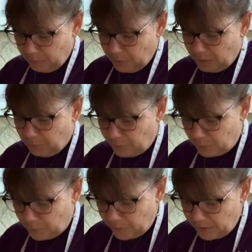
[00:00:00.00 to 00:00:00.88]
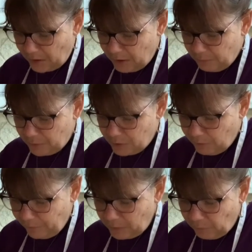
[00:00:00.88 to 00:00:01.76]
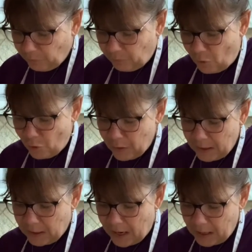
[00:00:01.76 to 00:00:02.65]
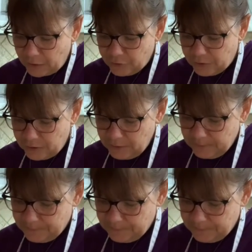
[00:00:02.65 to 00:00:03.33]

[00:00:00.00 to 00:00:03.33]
Being firm with the knife and using a sawing action.